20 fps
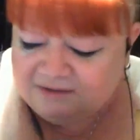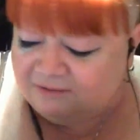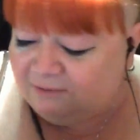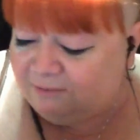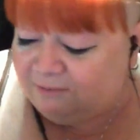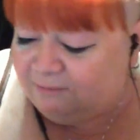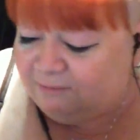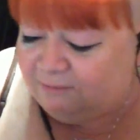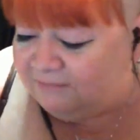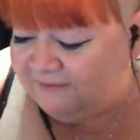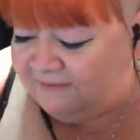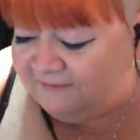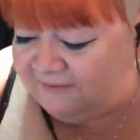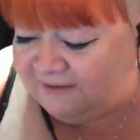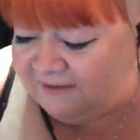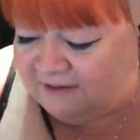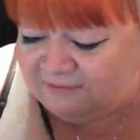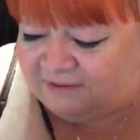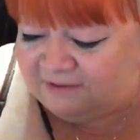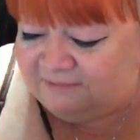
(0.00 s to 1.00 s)
Oh,
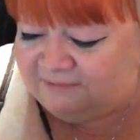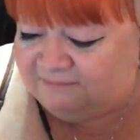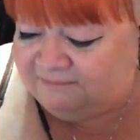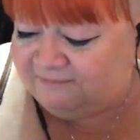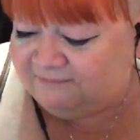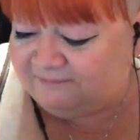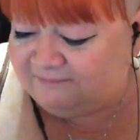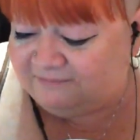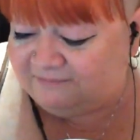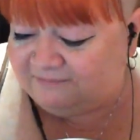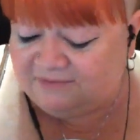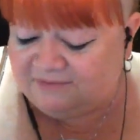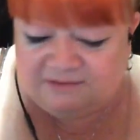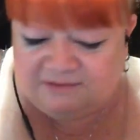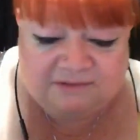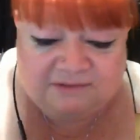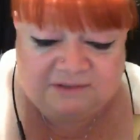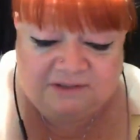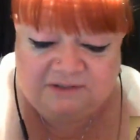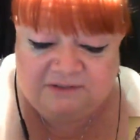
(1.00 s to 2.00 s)
not that one.
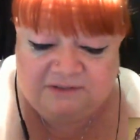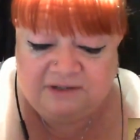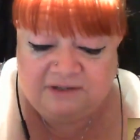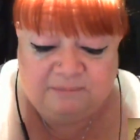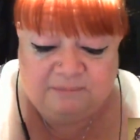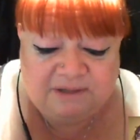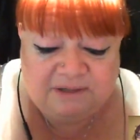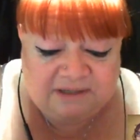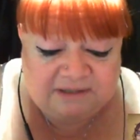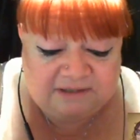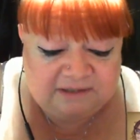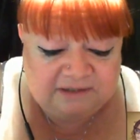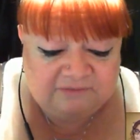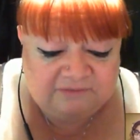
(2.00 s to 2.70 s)
When you're diabetic,